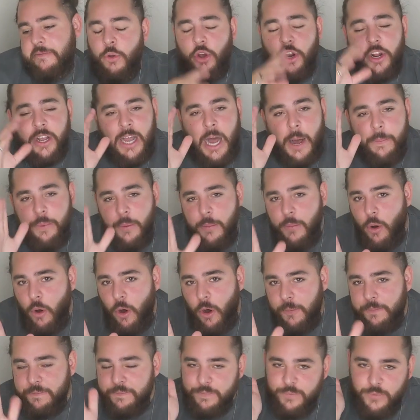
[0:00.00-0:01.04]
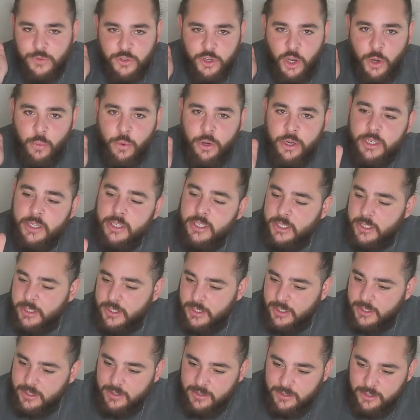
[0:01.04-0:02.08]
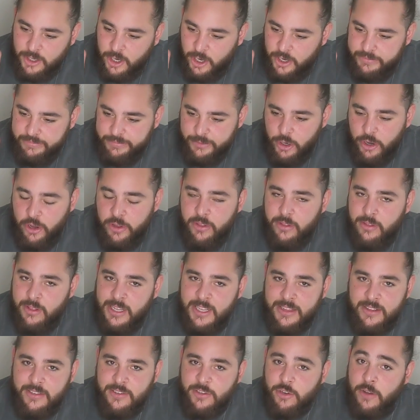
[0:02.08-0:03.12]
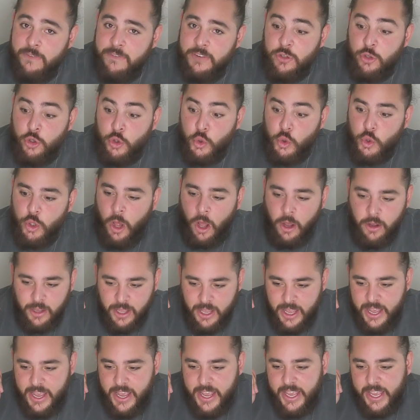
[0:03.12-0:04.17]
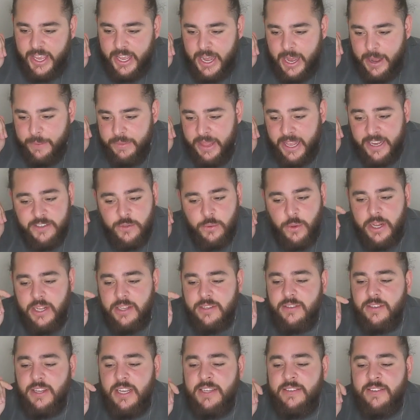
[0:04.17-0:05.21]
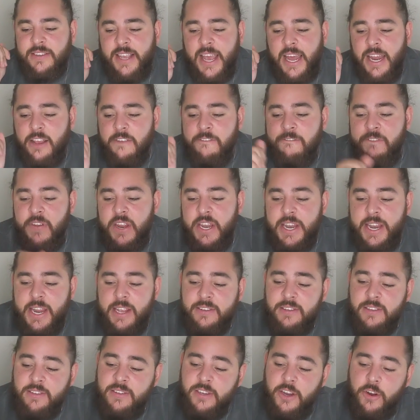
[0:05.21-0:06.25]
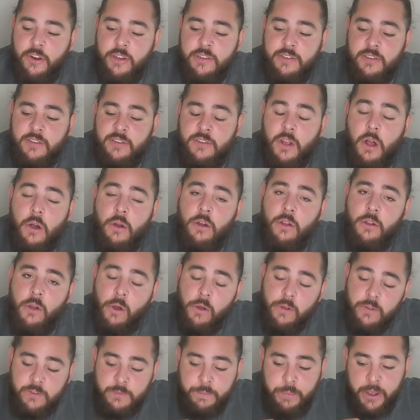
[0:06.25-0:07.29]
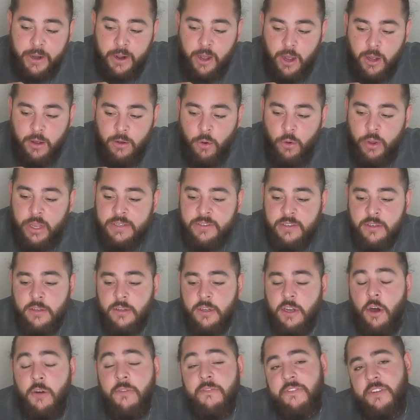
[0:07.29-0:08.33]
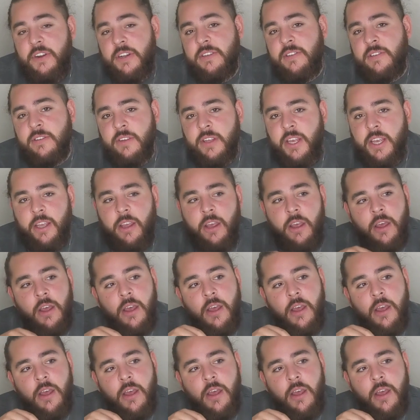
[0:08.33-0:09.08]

We've got a couple more. Don't want to, you know, go let this go for too long. Um, next one is is getting fit necessary to style clothes better, or is it a confidence thing?